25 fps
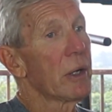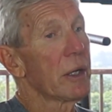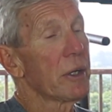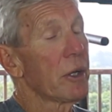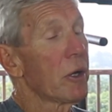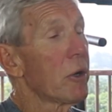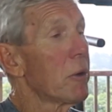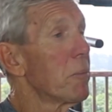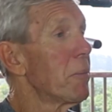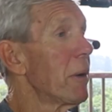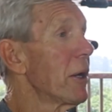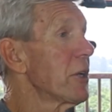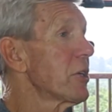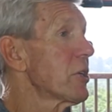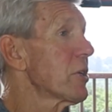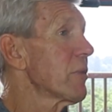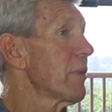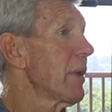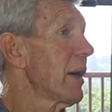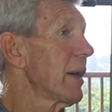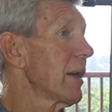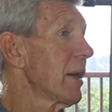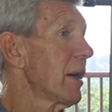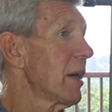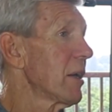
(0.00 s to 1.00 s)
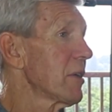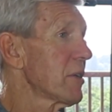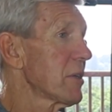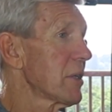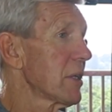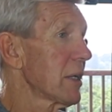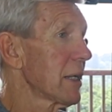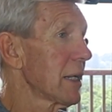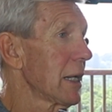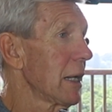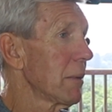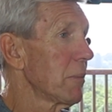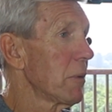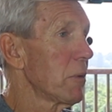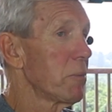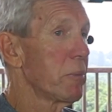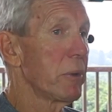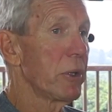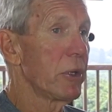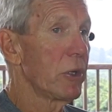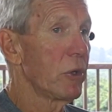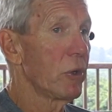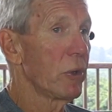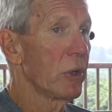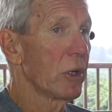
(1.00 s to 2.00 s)
I know a bunch of our guys at the club are
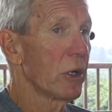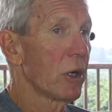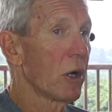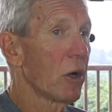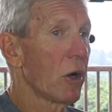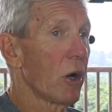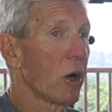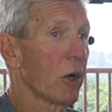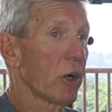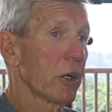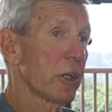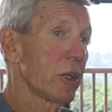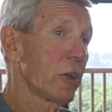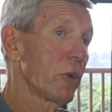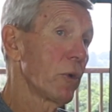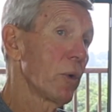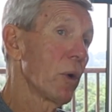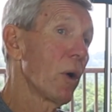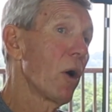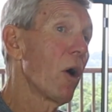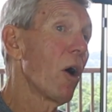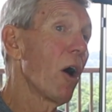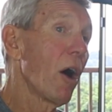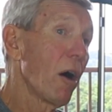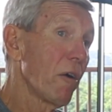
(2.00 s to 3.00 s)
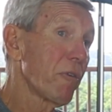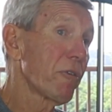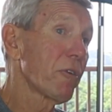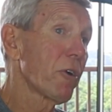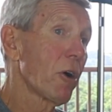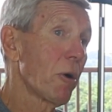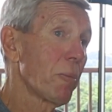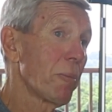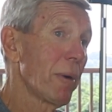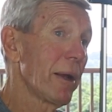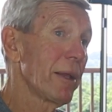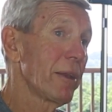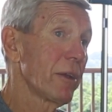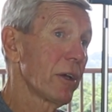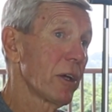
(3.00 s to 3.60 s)
going to do a half Comrade.